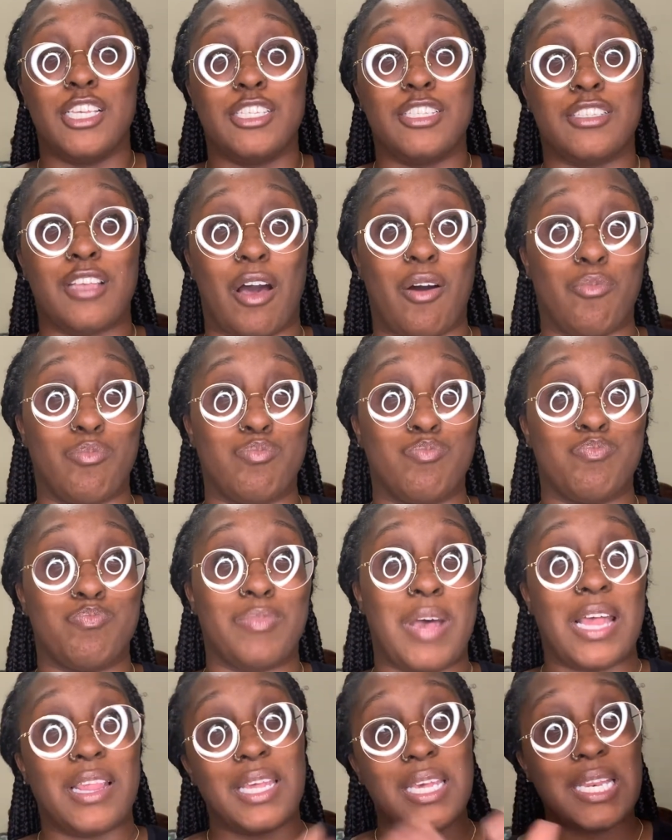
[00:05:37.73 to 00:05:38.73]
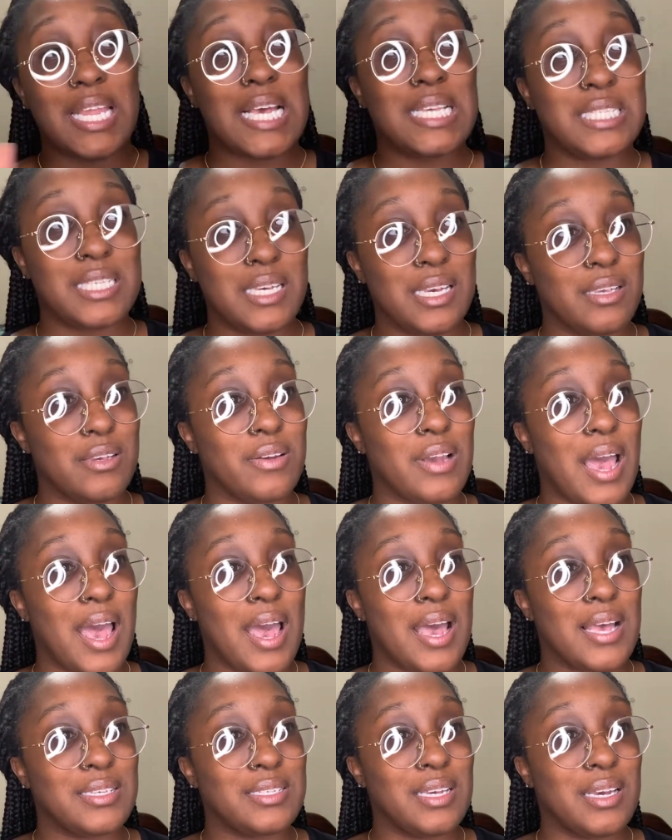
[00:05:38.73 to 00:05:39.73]
So I think that's it
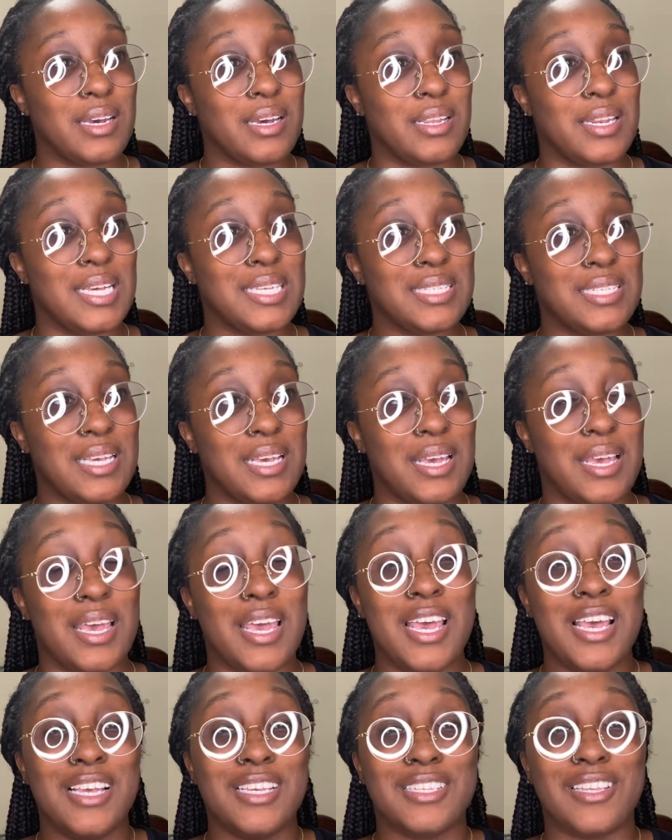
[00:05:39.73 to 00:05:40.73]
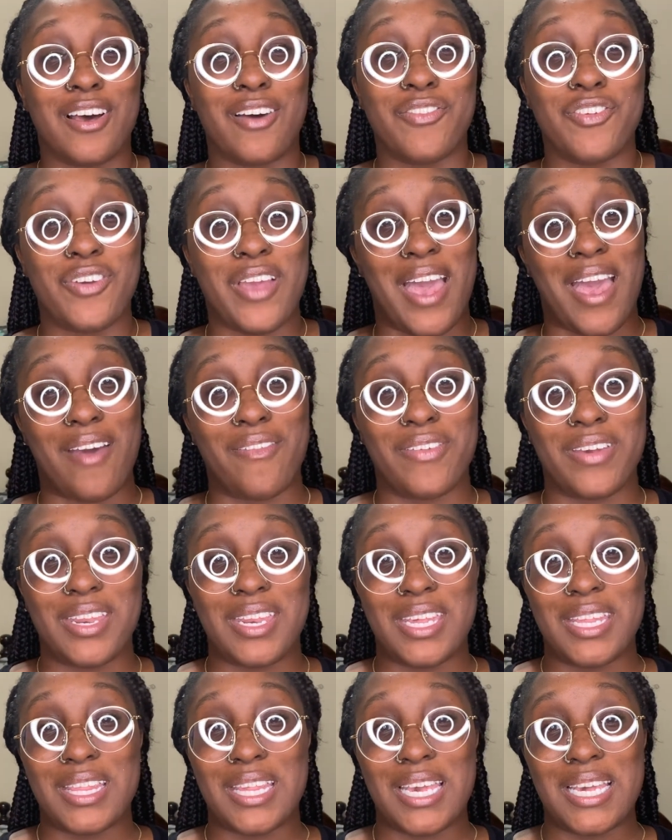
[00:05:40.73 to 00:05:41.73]
yeah, that's it. So if you have
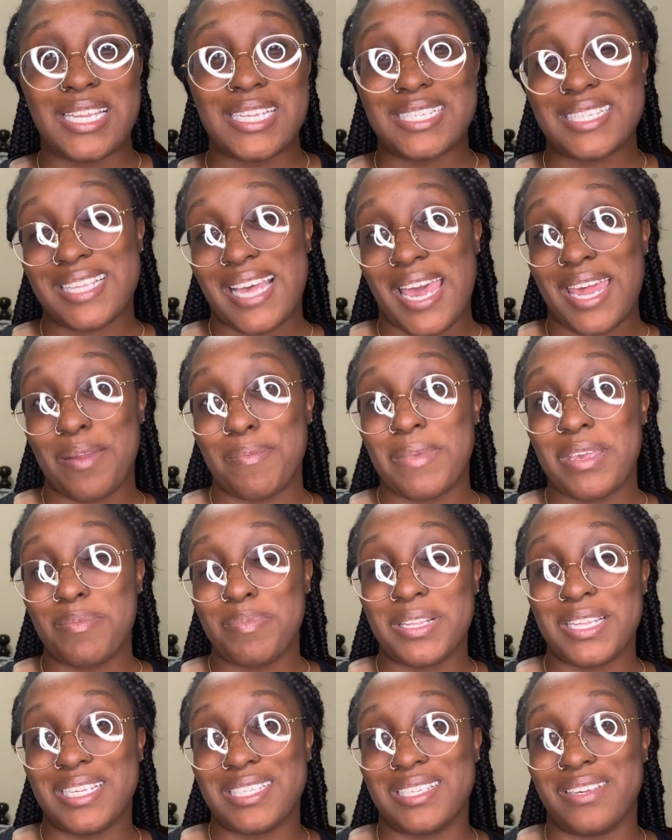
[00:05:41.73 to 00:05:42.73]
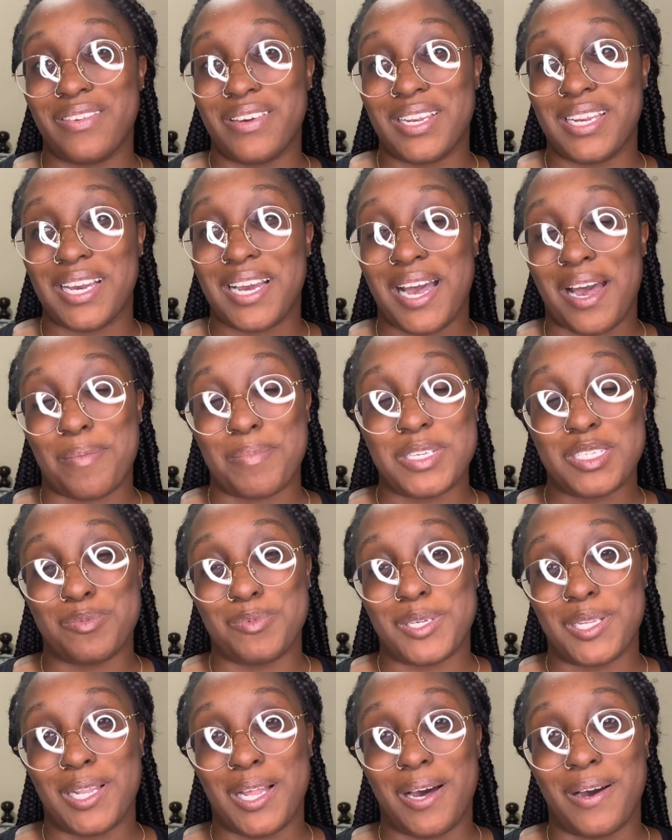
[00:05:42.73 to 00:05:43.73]
anything to say to me, please leave it in the comments
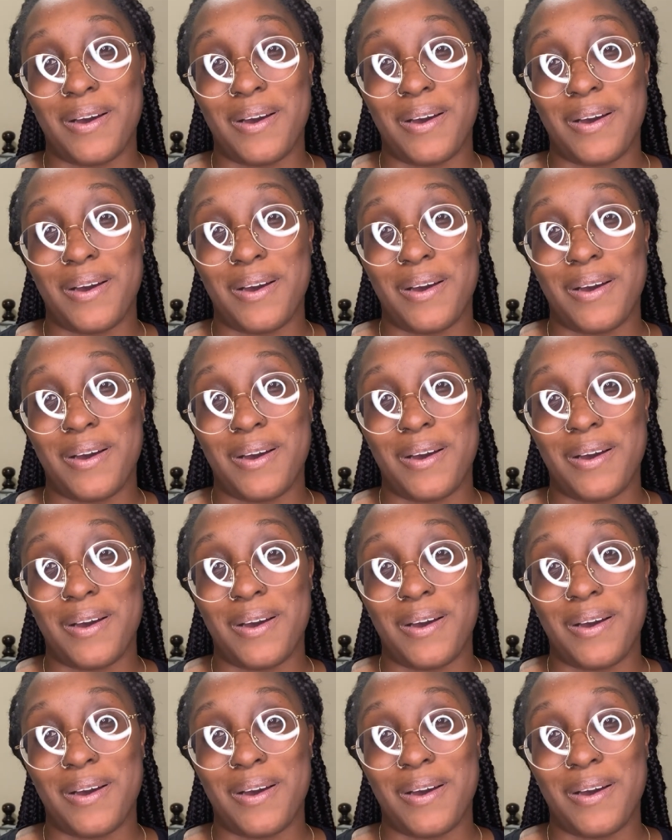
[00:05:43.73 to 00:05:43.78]
below.